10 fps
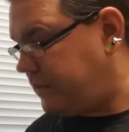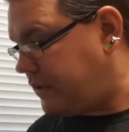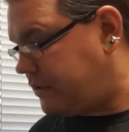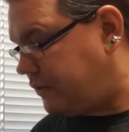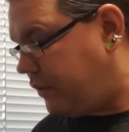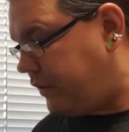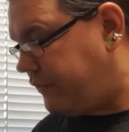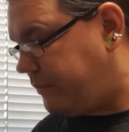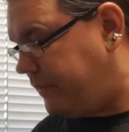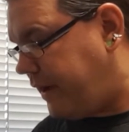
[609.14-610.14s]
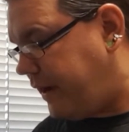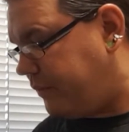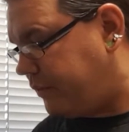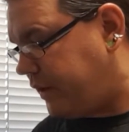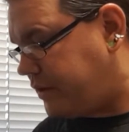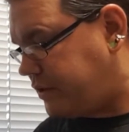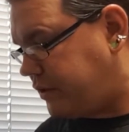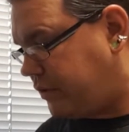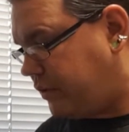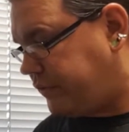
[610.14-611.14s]
So going from that, we're actually
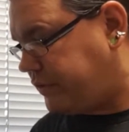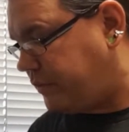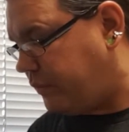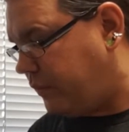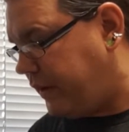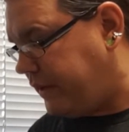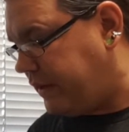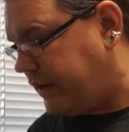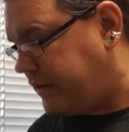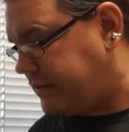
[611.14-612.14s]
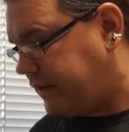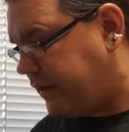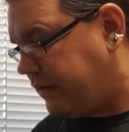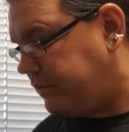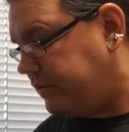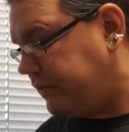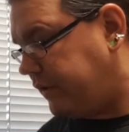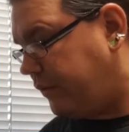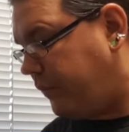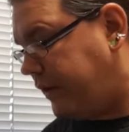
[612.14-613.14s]
going to go over to the white guys now.
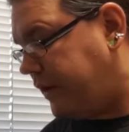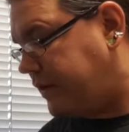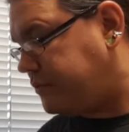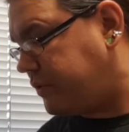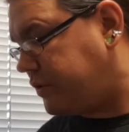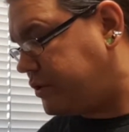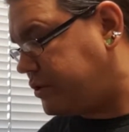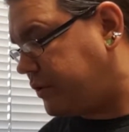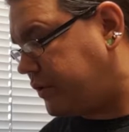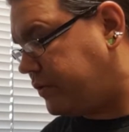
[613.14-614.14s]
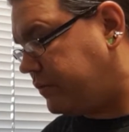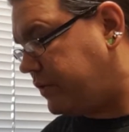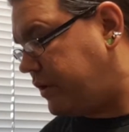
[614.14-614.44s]
And the white guys, we're going to show you